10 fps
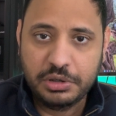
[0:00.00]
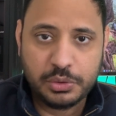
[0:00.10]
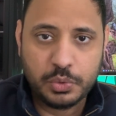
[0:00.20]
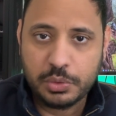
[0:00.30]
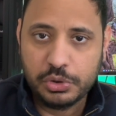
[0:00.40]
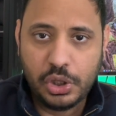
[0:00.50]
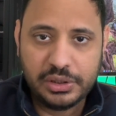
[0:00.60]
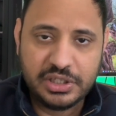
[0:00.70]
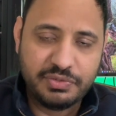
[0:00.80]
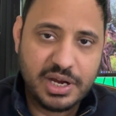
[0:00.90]
network with all
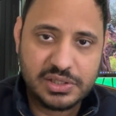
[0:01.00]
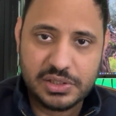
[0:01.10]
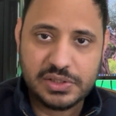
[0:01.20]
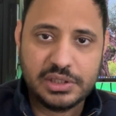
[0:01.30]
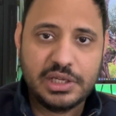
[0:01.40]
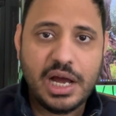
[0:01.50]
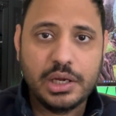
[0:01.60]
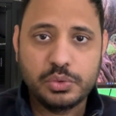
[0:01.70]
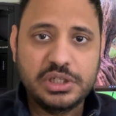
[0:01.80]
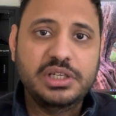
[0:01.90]
the devices and the
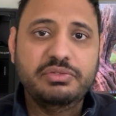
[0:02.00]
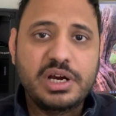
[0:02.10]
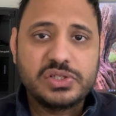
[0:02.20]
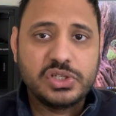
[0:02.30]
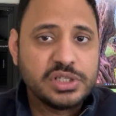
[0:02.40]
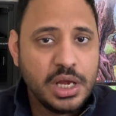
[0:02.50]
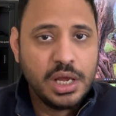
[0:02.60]
IoT devices.